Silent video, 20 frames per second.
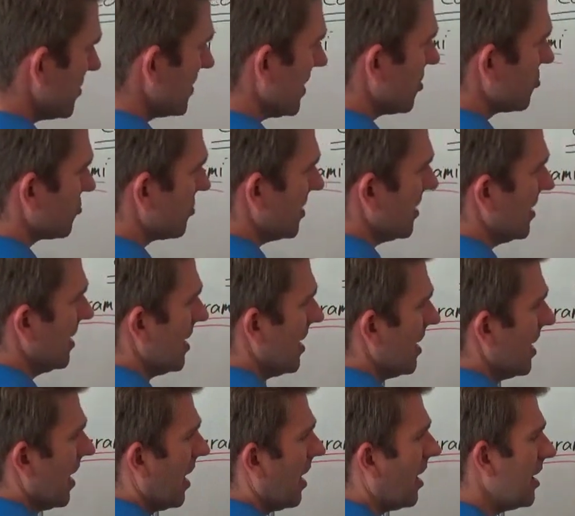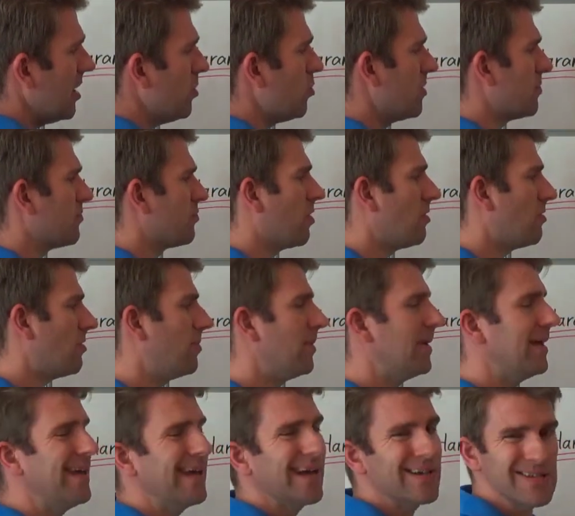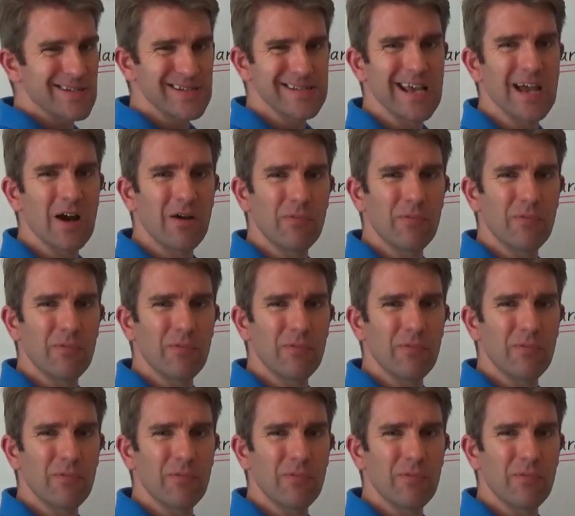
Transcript: a downtrend here, I would probably, as I say,